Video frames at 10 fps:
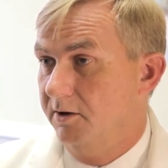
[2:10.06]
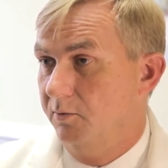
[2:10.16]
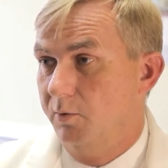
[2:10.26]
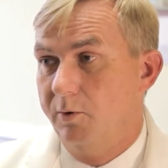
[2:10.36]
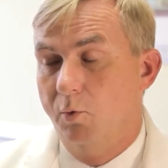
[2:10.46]

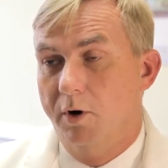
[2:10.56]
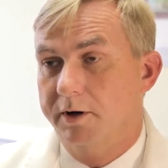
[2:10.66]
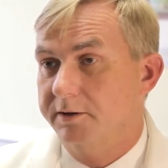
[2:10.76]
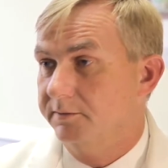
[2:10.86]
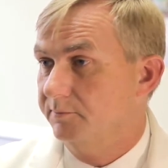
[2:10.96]
We work
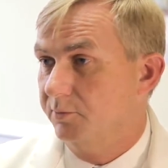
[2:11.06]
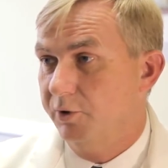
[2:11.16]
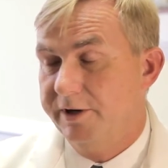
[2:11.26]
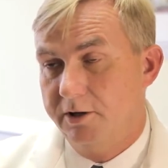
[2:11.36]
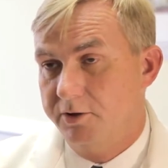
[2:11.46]

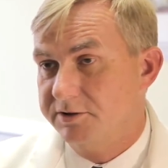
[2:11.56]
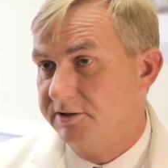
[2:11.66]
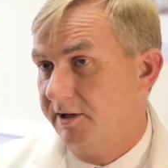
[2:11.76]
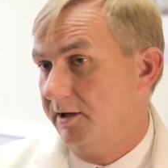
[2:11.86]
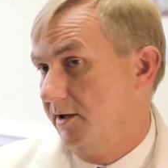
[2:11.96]
pretty
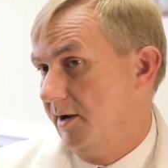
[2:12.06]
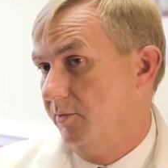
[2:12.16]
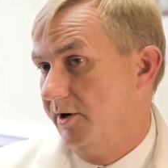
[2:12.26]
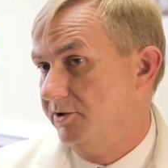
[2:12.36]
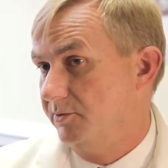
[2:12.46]
closely in
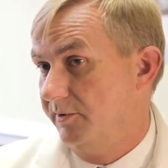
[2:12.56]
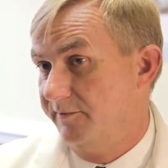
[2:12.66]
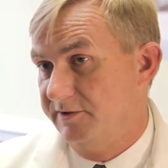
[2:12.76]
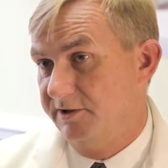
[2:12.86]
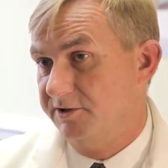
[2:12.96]
collaboration with
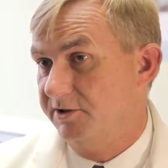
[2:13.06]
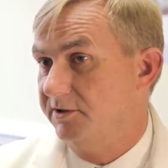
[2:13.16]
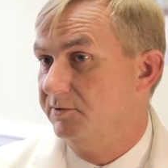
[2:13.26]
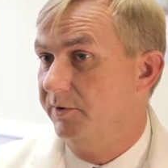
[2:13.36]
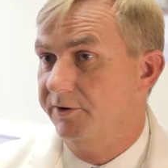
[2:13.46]

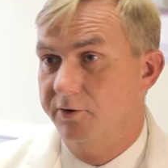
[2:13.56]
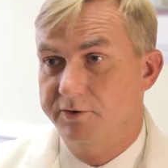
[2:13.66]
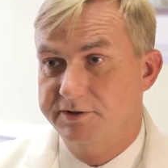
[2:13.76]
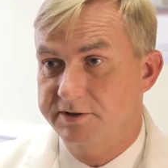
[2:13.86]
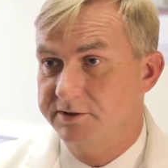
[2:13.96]
physicians, with
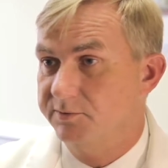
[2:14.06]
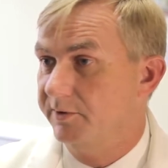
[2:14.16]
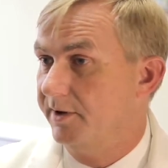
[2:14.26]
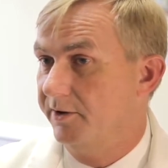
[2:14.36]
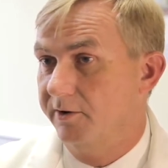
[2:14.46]
nurses,
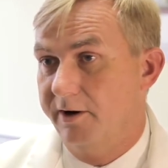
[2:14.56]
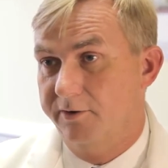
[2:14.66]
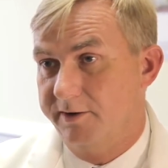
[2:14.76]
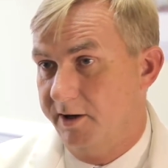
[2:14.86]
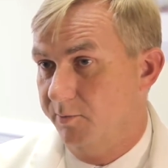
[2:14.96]
with other
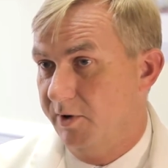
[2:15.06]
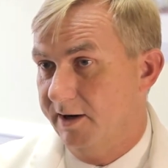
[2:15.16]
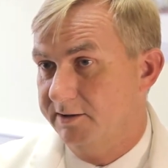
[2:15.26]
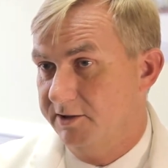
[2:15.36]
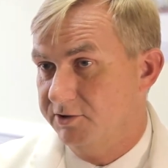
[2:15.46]
healthcare
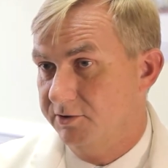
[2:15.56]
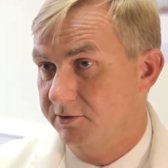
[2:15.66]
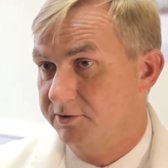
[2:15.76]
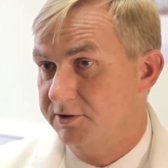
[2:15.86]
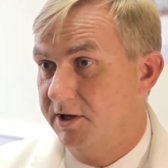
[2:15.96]

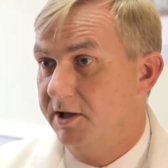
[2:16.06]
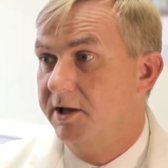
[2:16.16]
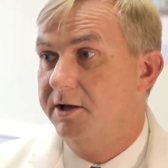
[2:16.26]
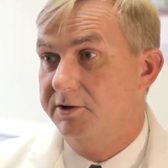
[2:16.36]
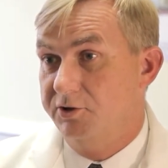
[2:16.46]
practitioners
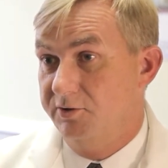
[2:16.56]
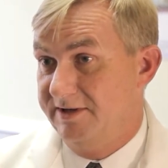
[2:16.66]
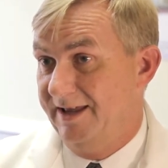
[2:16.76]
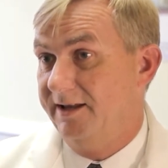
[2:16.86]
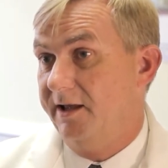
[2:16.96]
to
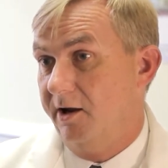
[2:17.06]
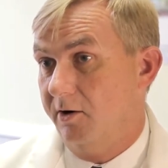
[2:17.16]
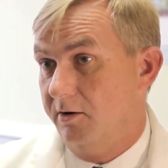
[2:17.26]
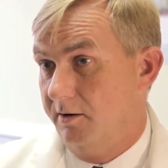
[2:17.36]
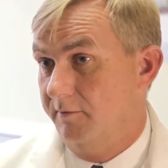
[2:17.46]
take
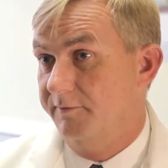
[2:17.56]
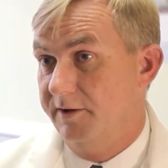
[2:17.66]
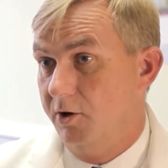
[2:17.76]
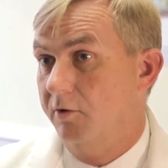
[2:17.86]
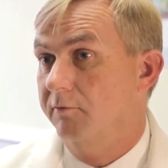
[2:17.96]
care of
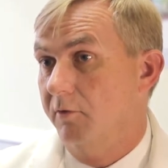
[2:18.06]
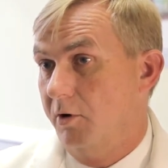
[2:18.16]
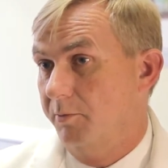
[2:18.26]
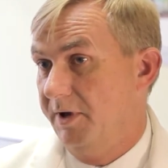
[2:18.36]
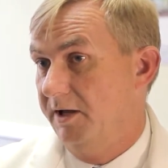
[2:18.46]
the
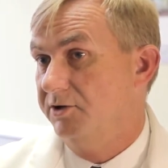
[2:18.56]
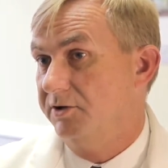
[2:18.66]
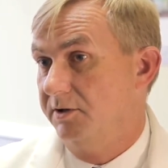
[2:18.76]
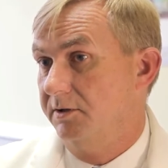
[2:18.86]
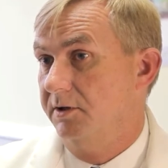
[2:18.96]
overall patient.